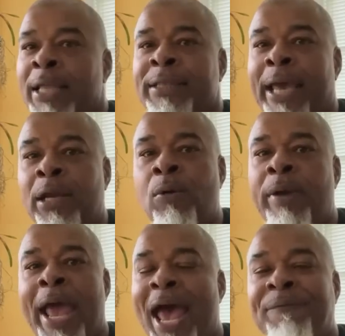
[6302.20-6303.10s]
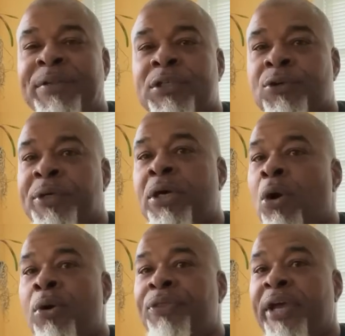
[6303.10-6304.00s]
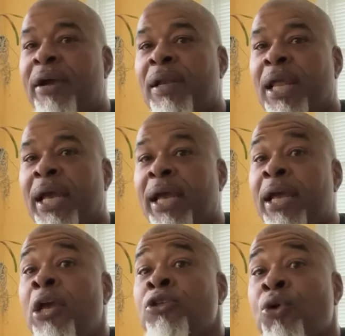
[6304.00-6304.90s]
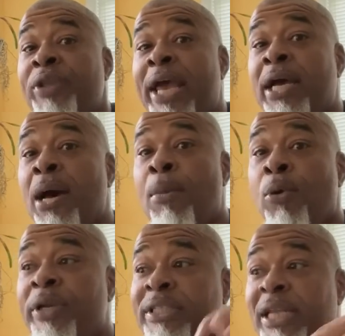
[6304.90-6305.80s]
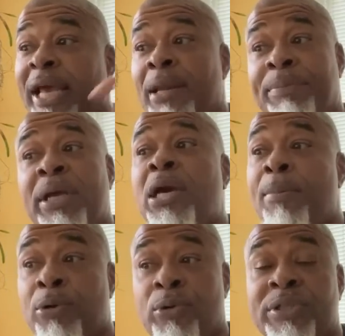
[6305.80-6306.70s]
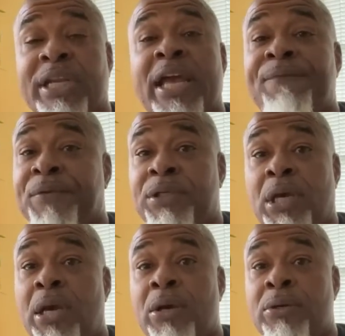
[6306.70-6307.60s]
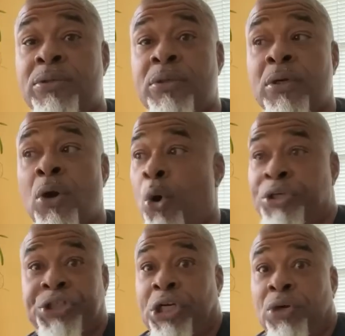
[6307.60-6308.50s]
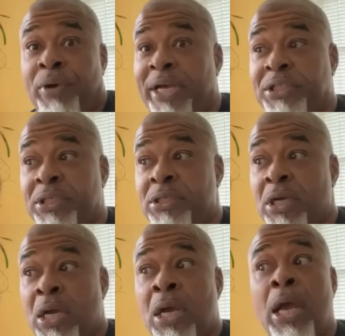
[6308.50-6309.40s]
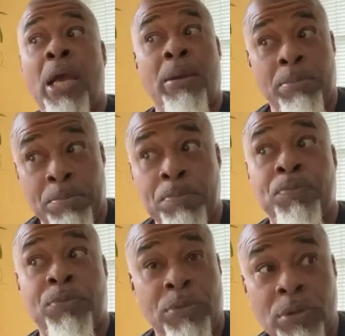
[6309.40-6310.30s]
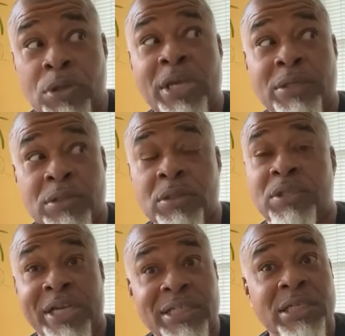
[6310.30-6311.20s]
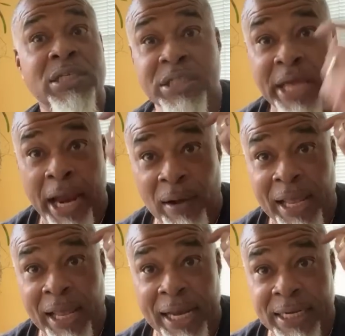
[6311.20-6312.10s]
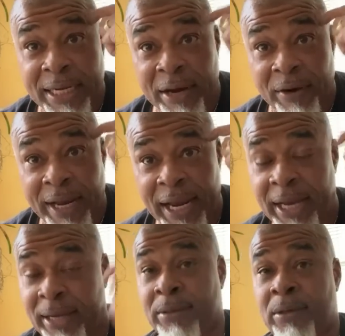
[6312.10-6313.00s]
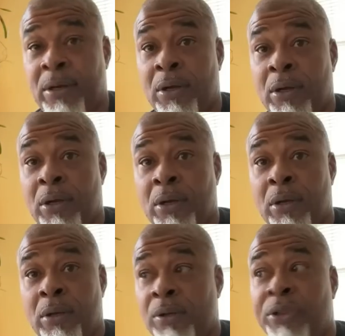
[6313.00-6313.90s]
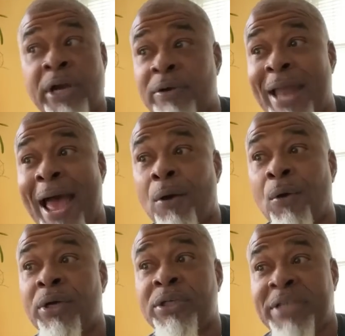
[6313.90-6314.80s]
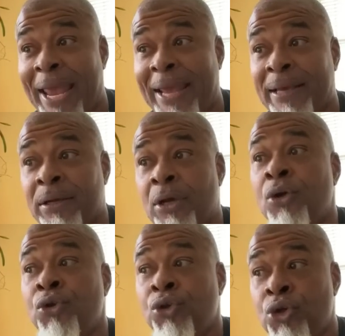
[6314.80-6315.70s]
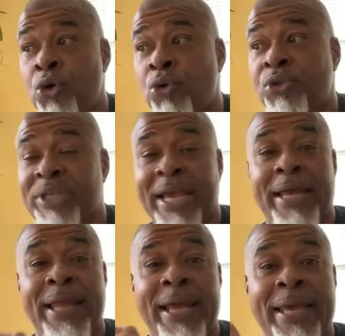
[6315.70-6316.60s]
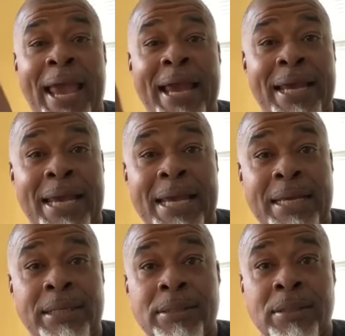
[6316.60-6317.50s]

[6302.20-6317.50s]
They don't have this creek on their land. So they come on this land and been coming on this land for years or generations. This, this is their land in their head. They're not going to take you saying they can't eat.